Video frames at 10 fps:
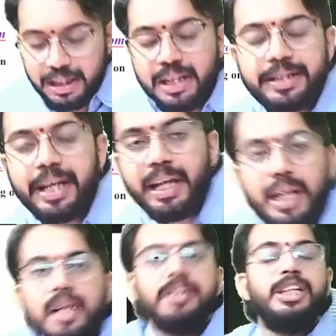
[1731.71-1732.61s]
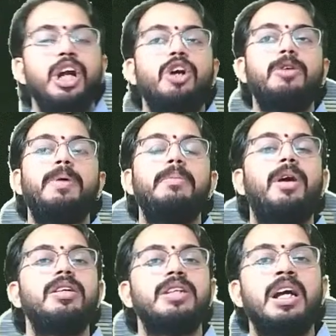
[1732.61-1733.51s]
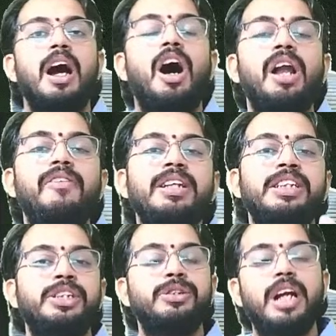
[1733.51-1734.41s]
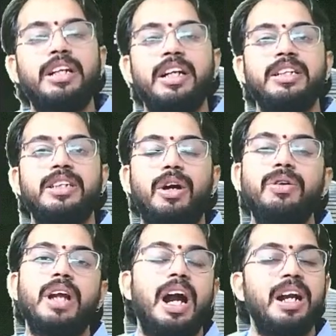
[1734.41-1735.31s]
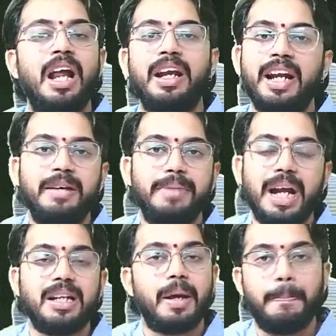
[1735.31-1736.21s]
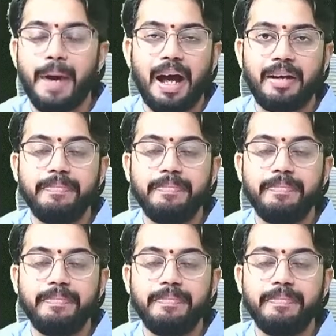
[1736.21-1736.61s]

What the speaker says: See, zero coupon bonds are always issued at discount and are redeemed at par.